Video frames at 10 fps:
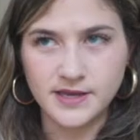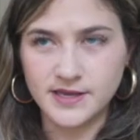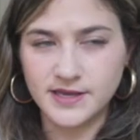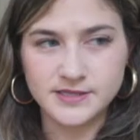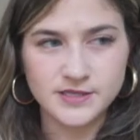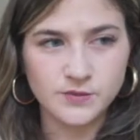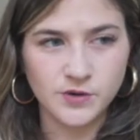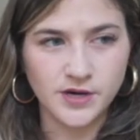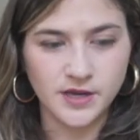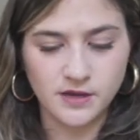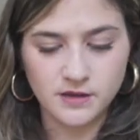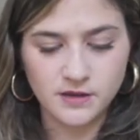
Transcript: Is this working?